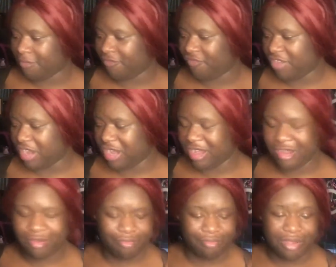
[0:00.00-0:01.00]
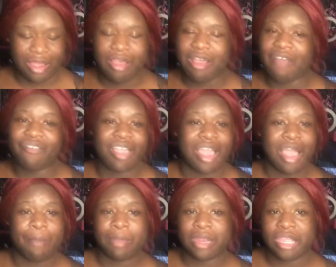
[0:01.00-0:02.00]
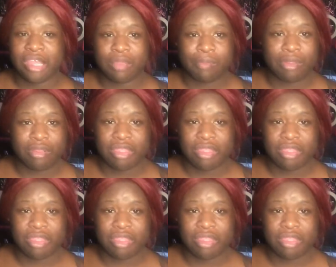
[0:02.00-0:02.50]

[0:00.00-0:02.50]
from, I forgot how many years we